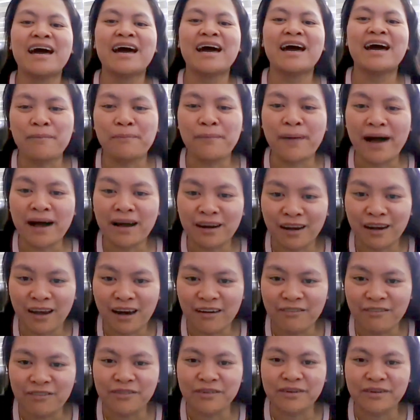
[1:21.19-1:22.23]
uh, bag
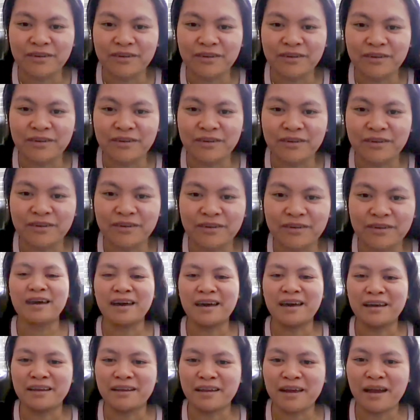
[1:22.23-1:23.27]
lovers,
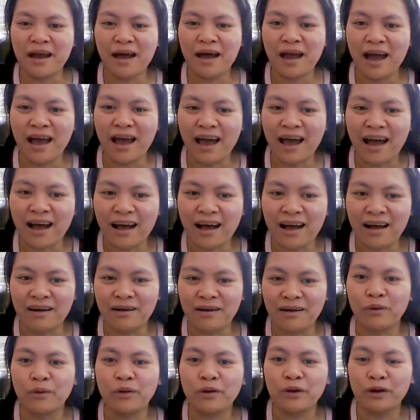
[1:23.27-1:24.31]
and uh,